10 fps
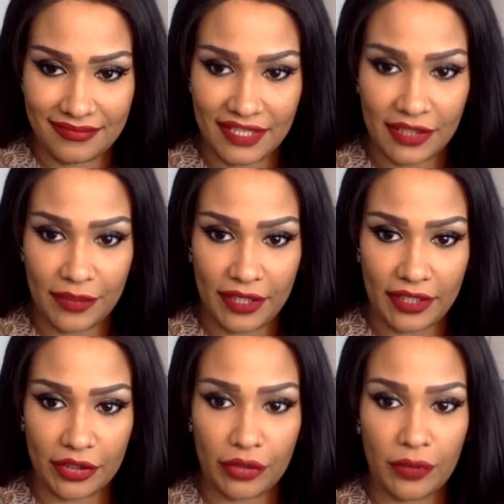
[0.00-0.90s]
Think about it.
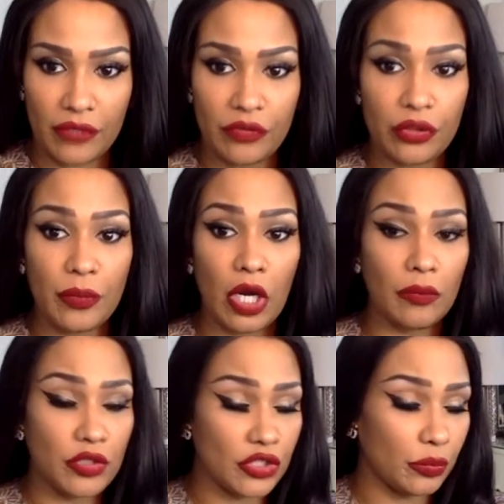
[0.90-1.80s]
If your
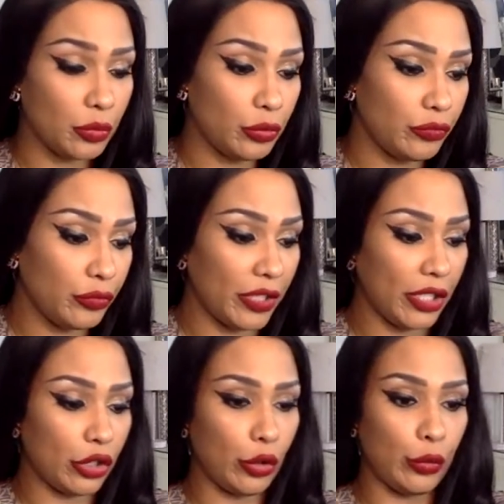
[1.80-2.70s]
mom doesn't approve you
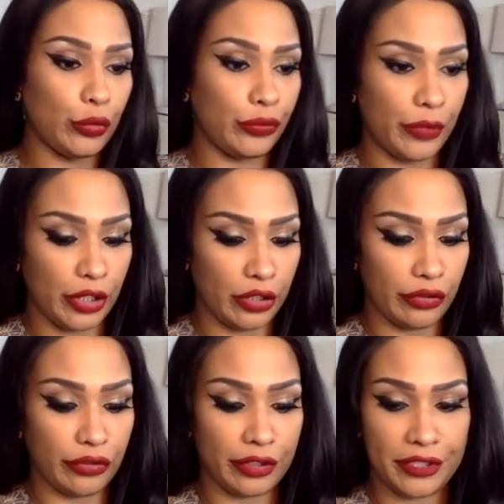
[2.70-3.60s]
dating an older man,
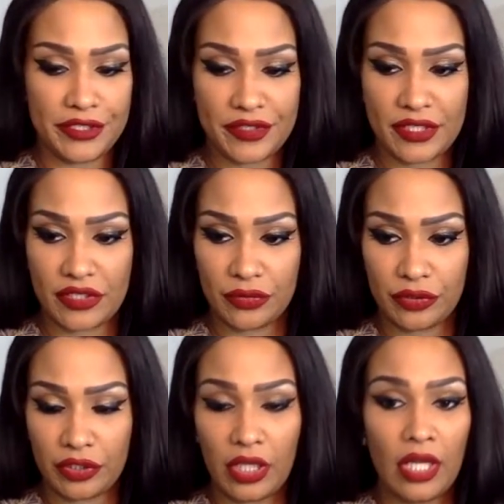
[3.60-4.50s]
or your cousin says, oh,
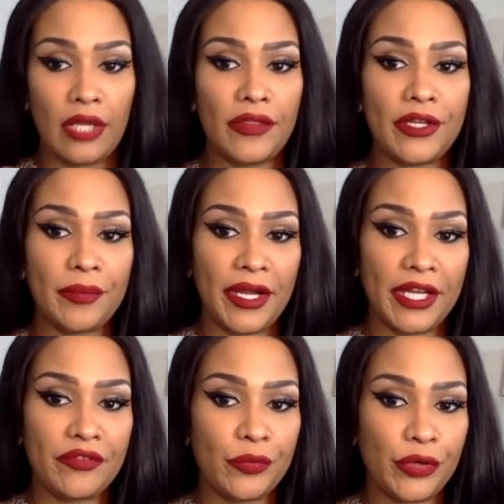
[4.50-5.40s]
you think about
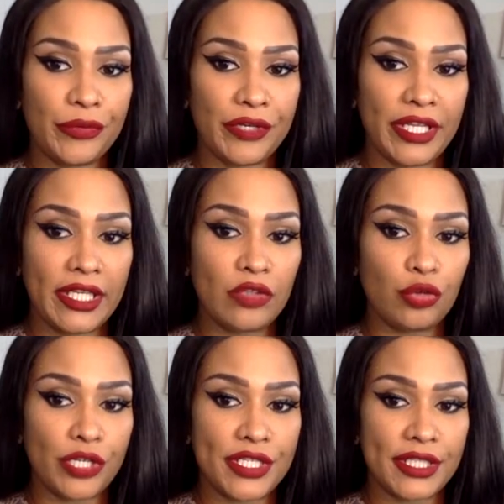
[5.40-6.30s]
every morning when they're getting
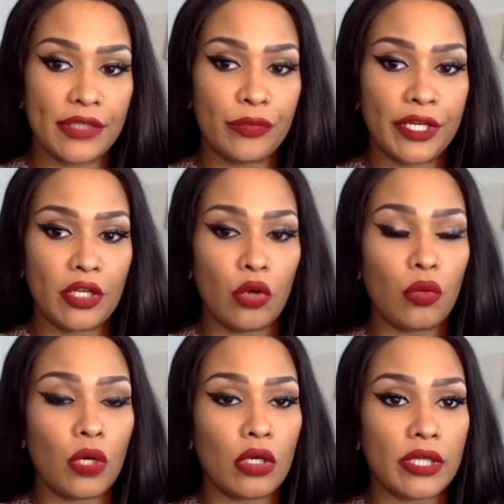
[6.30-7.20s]
dressed and getting ready to go
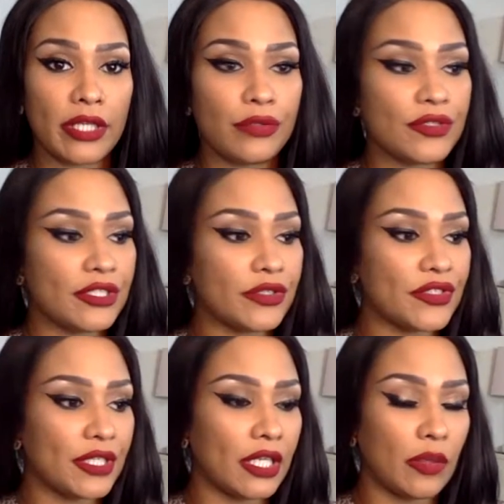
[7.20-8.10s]
to work, and you still
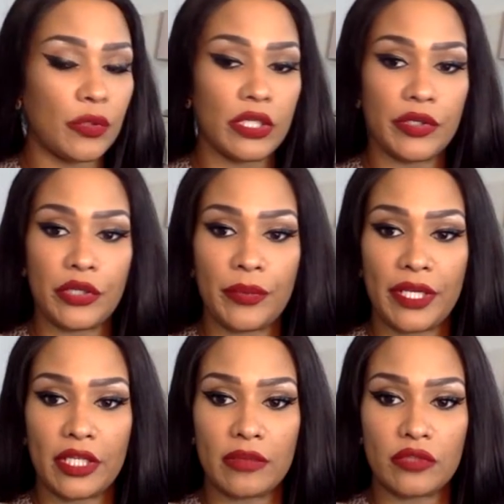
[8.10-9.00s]
sitting there putting on your
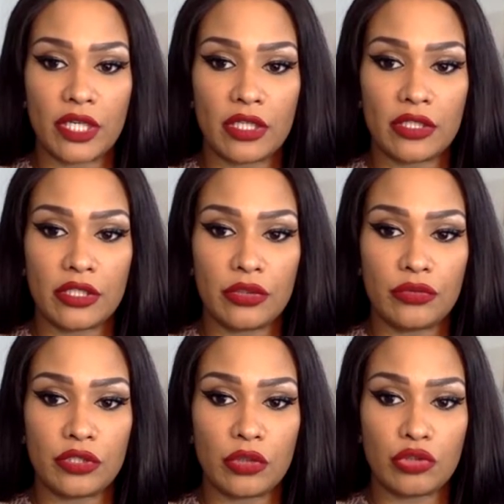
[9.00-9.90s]
makeup, trying to look cute
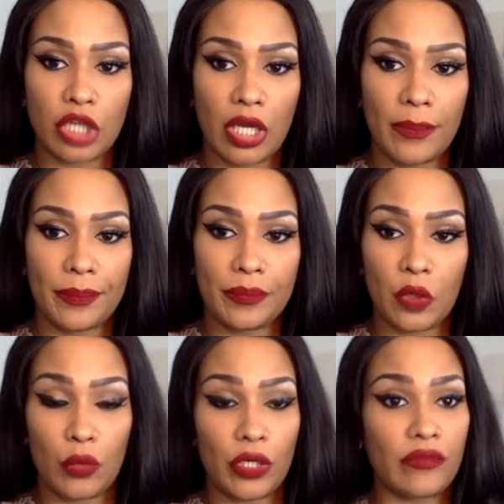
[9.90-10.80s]
to go shop
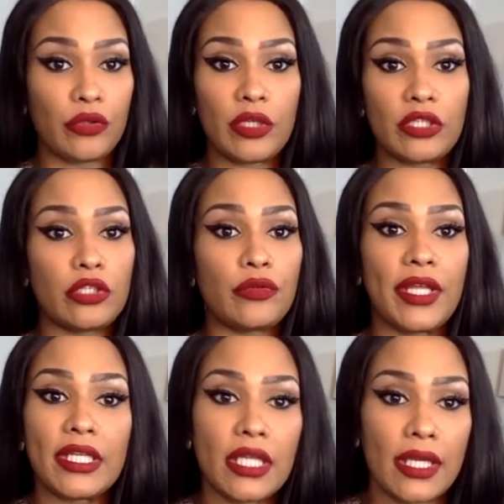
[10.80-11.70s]
or whatever you need to do
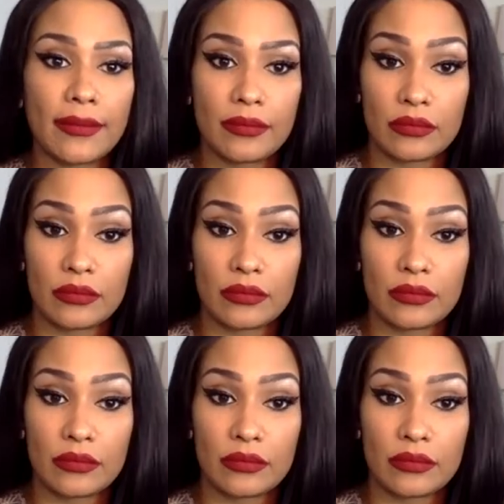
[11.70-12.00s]
that day.